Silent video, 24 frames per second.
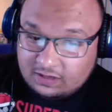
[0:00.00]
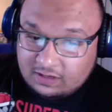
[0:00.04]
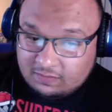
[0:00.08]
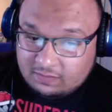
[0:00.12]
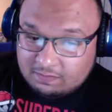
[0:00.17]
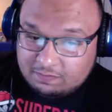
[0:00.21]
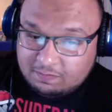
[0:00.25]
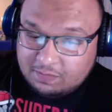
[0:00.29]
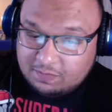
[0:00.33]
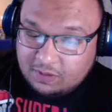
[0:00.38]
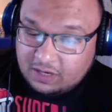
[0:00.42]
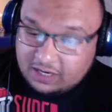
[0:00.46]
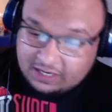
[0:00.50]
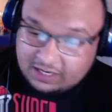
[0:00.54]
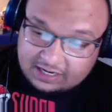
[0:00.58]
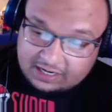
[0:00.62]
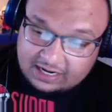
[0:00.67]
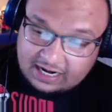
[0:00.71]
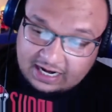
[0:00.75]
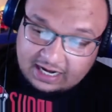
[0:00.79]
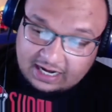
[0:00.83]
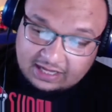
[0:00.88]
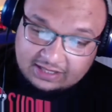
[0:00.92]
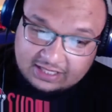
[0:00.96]
But
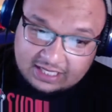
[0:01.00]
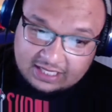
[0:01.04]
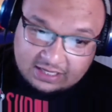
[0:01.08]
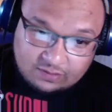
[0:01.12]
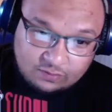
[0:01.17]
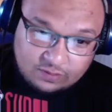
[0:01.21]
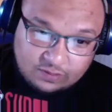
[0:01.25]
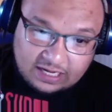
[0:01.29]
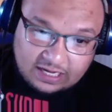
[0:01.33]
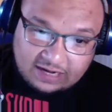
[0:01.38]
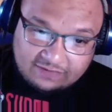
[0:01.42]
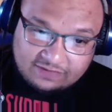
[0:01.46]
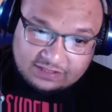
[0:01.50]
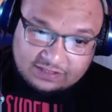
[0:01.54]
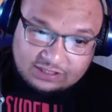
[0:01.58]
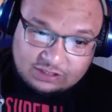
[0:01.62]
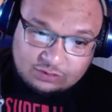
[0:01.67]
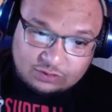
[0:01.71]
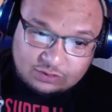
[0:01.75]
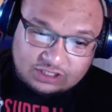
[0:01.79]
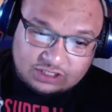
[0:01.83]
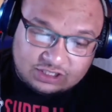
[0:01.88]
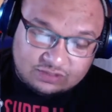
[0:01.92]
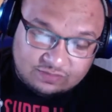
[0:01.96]
now that we have a
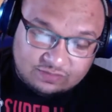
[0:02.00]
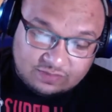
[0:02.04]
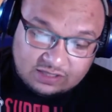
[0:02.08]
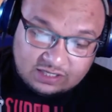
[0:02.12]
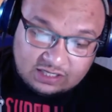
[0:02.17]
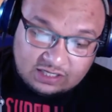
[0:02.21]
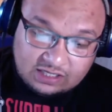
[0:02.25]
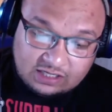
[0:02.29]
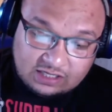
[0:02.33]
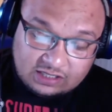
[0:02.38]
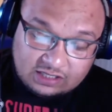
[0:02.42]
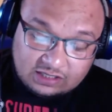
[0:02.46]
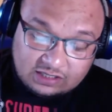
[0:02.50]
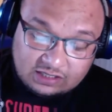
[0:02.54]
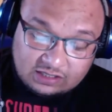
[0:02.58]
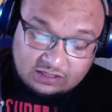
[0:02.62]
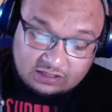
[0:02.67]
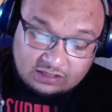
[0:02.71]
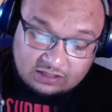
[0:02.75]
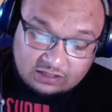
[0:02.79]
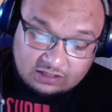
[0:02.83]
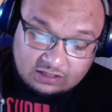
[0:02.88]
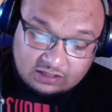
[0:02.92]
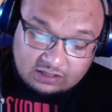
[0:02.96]
Switch Mini,
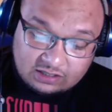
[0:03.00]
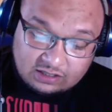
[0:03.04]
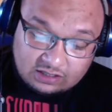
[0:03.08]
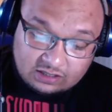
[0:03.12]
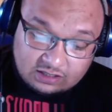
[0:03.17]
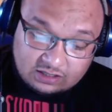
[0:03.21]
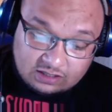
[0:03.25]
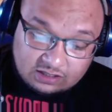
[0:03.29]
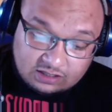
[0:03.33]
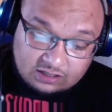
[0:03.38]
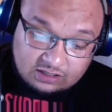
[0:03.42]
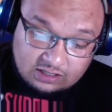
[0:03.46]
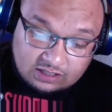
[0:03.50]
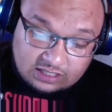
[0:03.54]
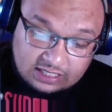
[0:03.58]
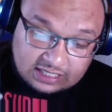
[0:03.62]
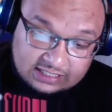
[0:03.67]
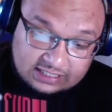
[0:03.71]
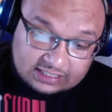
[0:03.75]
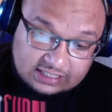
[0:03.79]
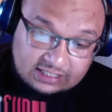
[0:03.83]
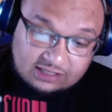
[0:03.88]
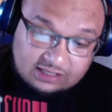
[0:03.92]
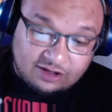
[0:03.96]

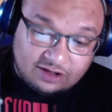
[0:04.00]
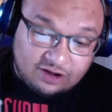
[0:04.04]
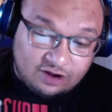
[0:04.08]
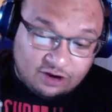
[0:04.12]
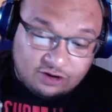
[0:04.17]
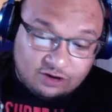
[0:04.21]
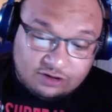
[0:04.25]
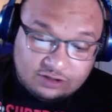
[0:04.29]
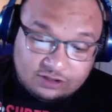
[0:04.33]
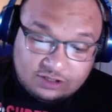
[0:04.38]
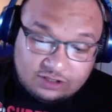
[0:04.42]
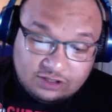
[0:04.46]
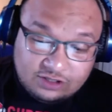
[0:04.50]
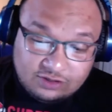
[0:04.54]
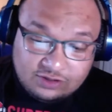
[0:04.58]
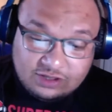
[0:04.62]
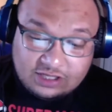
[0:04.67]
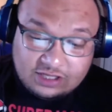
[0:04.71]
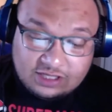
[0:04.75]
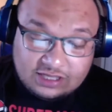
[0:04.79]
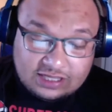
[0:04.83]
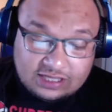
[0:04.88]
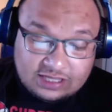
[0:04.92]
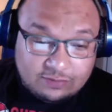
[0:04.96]
is it long, do you
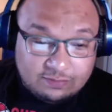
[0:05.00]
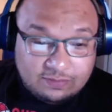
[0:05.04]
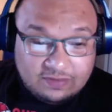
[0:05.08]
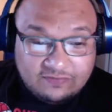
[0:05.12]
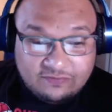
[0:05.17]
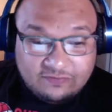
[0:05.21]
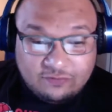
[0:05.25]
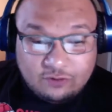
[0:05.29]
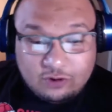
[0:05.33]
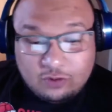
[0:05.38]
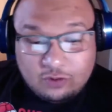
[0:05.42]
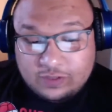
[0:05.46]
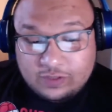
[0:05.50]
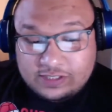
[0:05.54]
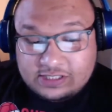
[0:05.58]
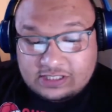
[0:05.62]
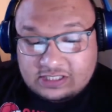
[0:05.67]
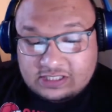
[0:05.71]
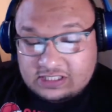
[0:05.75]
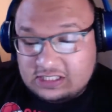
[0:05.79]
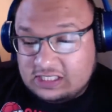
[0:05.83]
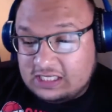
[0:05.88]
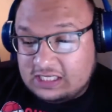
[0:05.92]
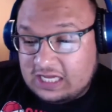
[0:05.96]
think, that before we
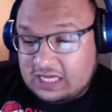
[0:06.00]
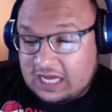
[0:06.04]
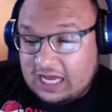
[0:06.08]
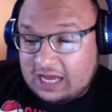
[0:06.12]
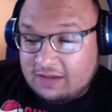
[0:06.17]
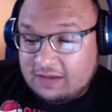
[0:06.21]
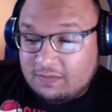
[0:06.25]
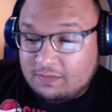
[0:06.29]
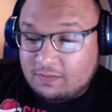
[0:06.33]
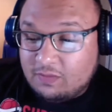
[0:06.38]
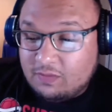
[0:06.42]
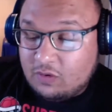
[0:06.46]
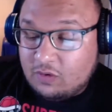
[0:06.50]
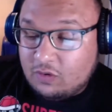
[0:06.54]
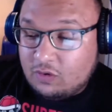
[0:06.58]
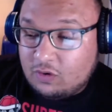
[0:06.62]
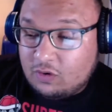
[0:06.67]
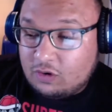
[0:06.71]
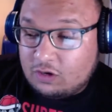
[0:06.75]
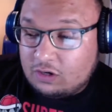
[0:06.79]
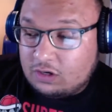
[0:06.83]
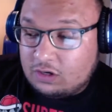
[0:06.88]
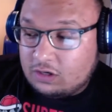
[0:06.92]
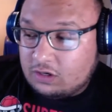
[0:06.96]
see a
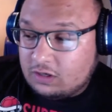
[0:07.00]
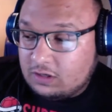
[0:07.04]
more